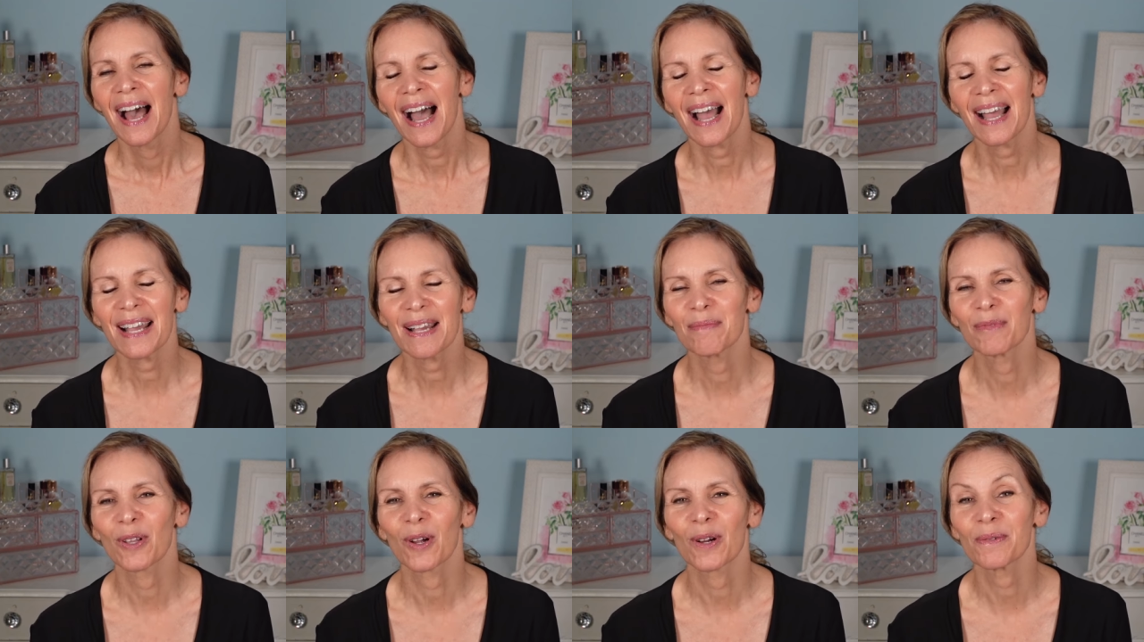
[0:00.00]

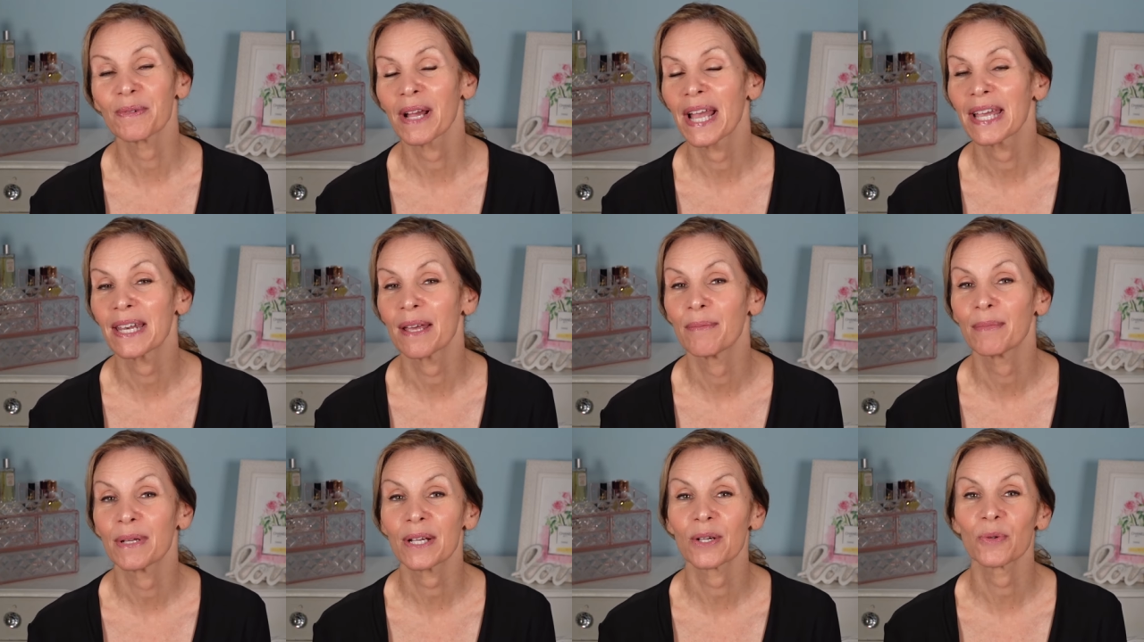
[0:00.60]
Hi, I'm Laura Rae
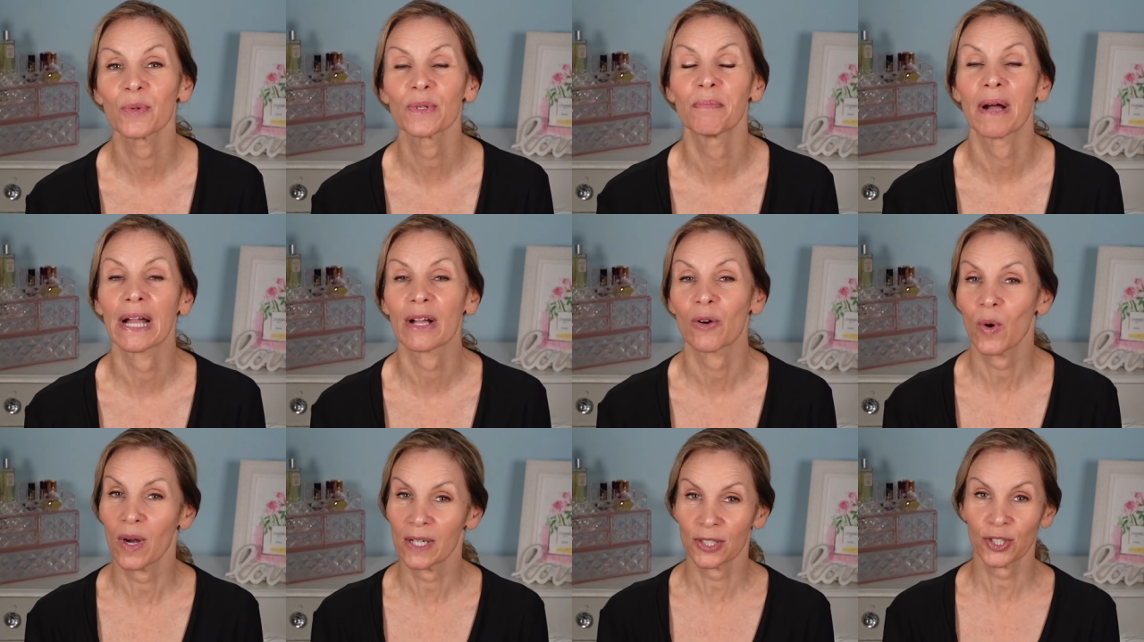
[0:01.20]
and I'm here with my
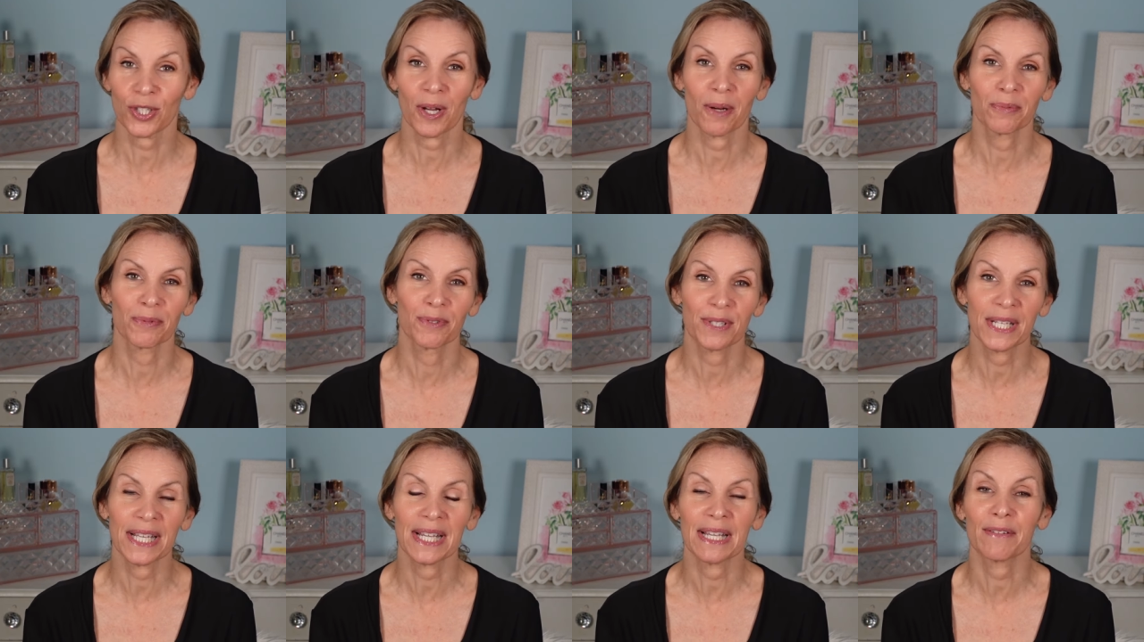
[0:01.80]
gua sha
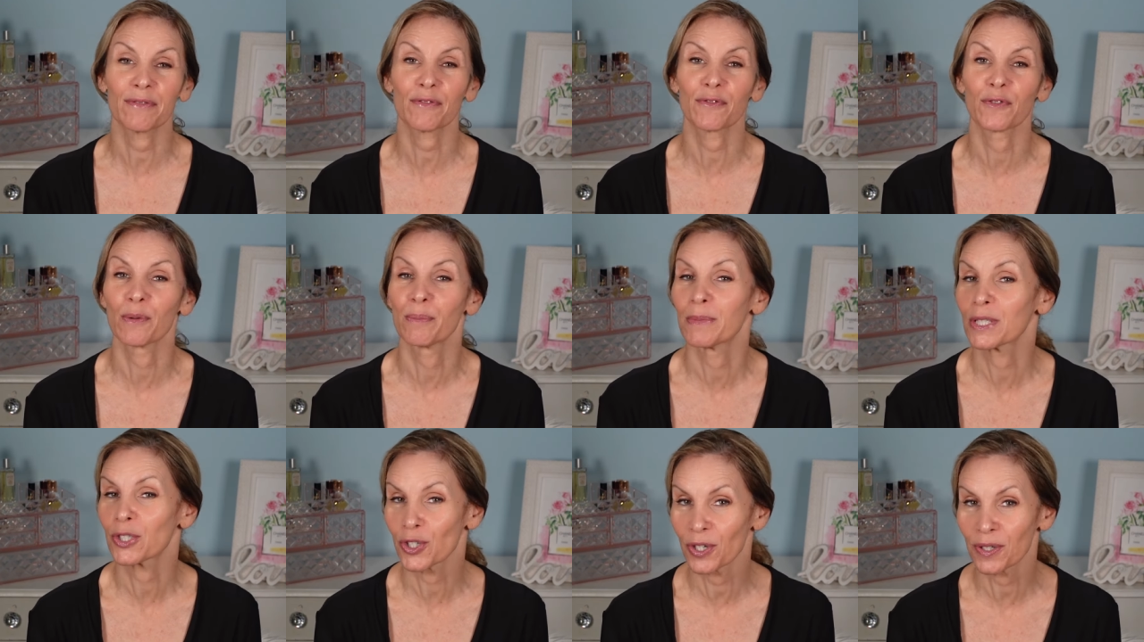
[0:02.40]
routine for
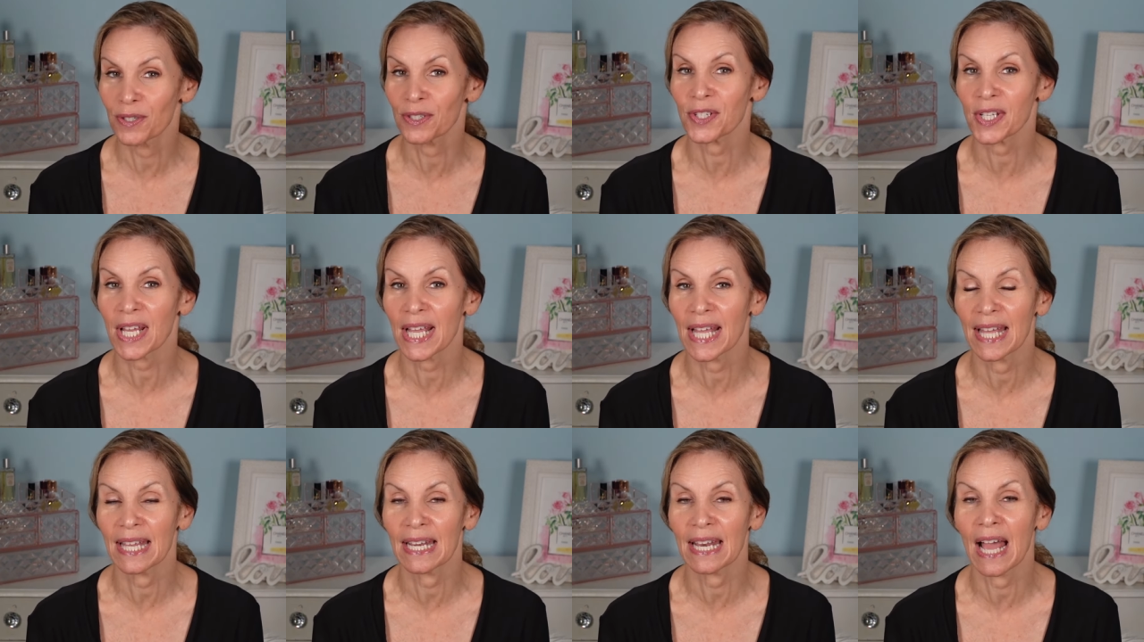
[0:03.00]
mature
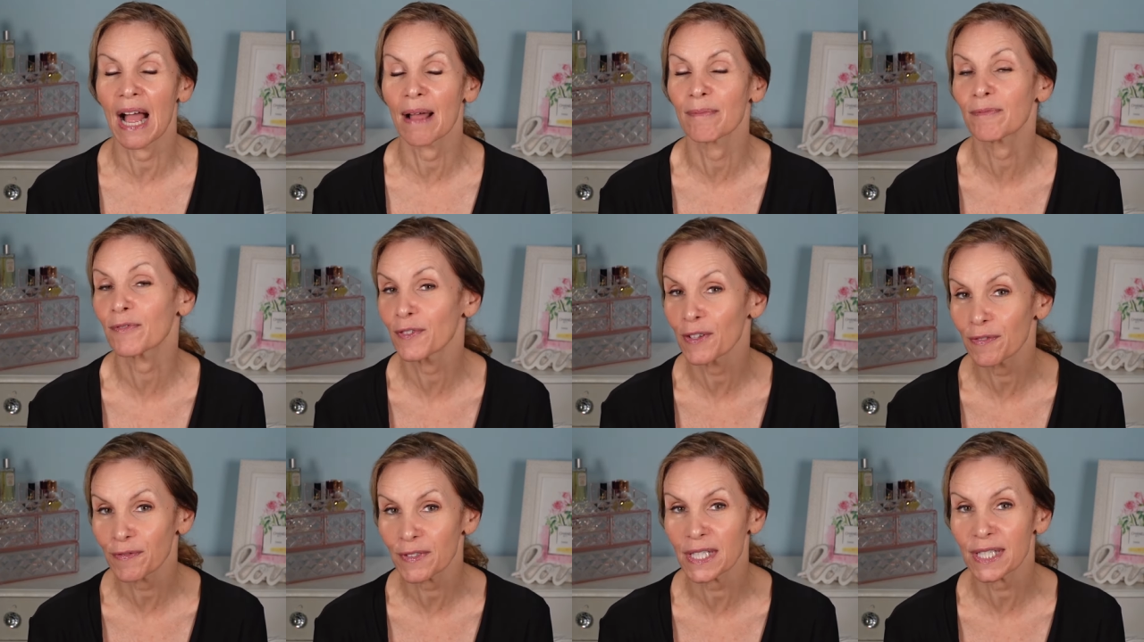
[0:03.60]
skin. I'm
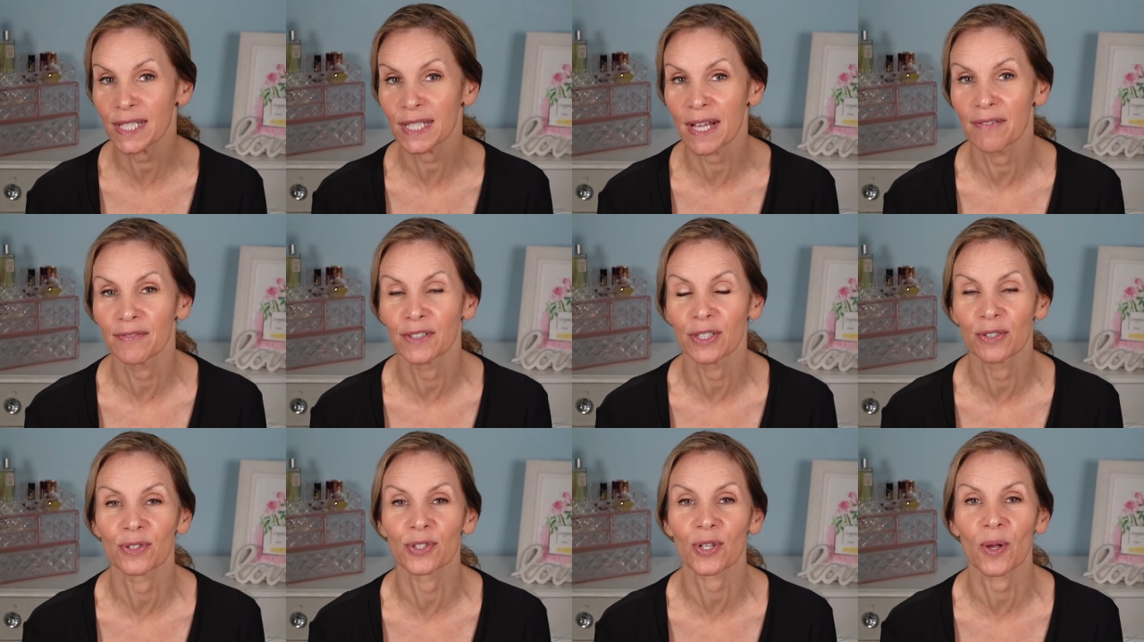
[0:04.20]

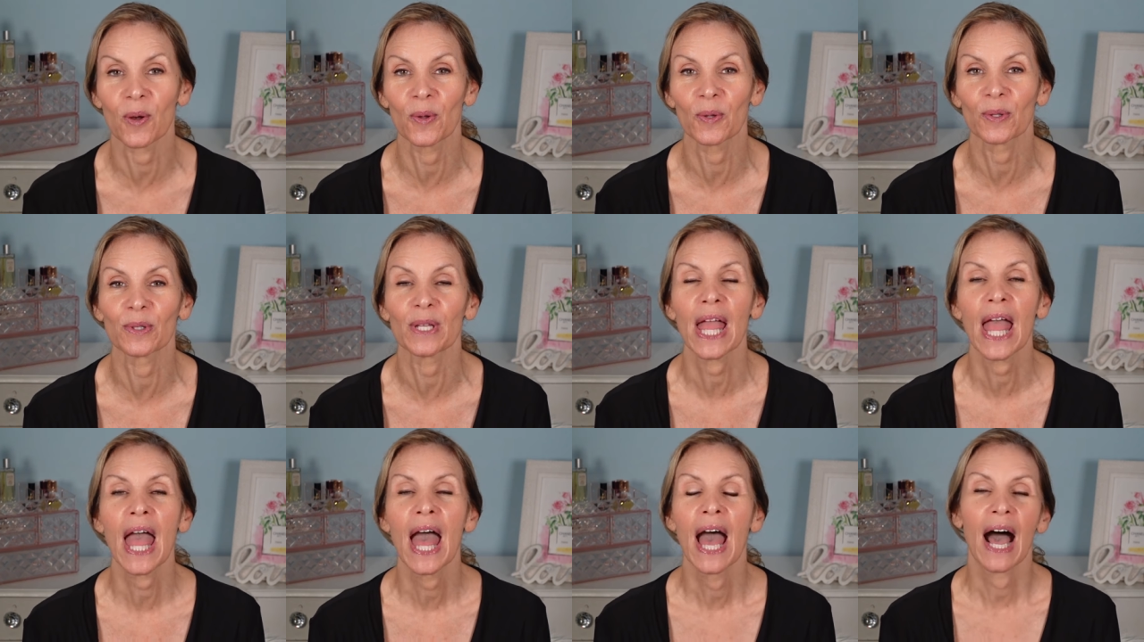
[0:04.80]
57 years old.